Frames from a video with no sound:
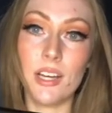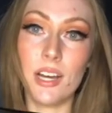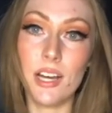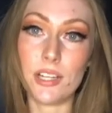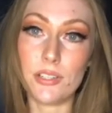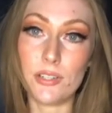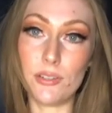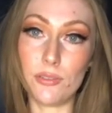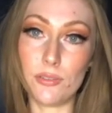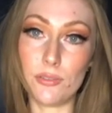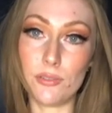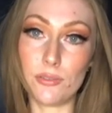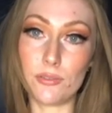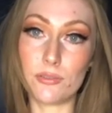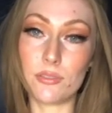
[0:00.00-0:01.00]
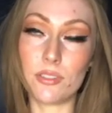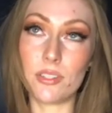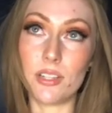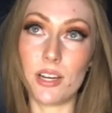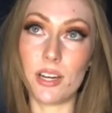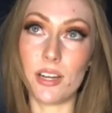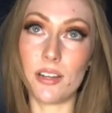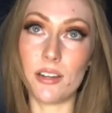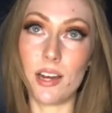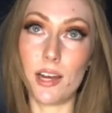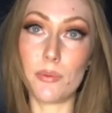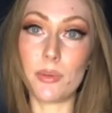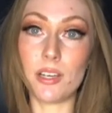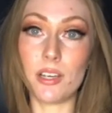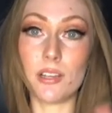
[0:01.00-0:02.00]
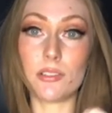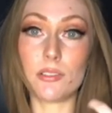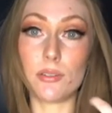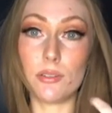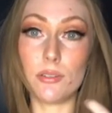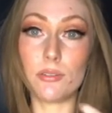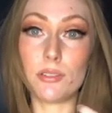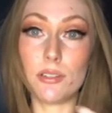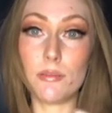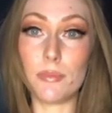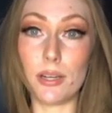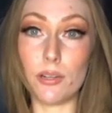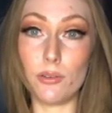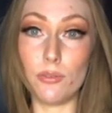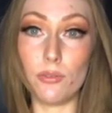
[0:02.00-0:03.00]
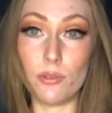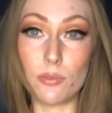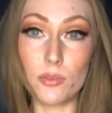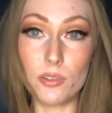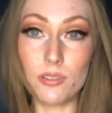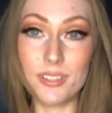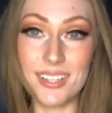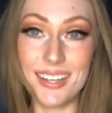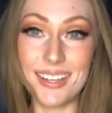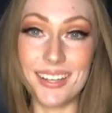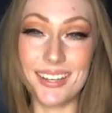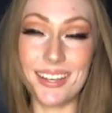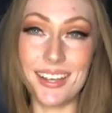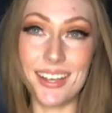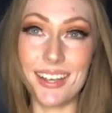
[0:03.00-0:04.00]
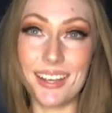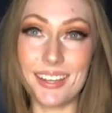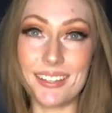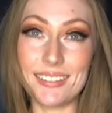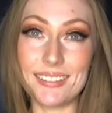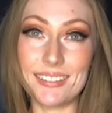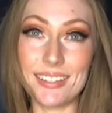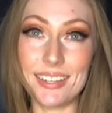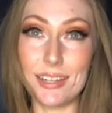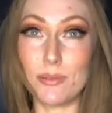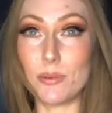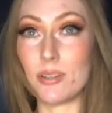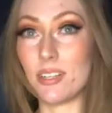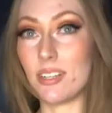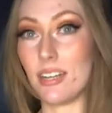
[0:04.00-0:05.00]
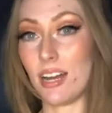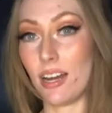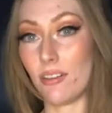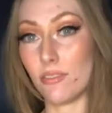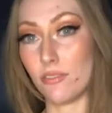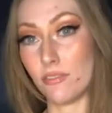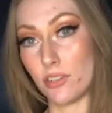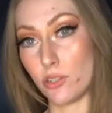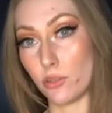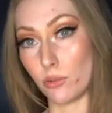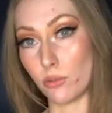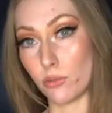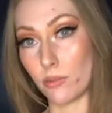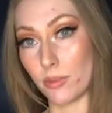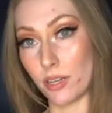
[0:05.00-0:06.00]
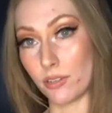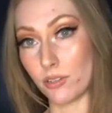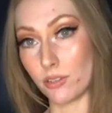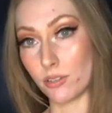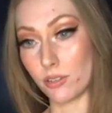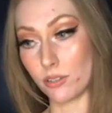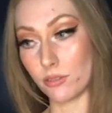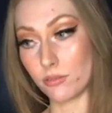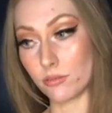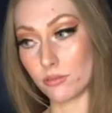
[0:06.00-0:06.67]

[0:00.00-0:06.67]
I knew that I would get so used to my new normal, and I wanted to have a visual reminder too.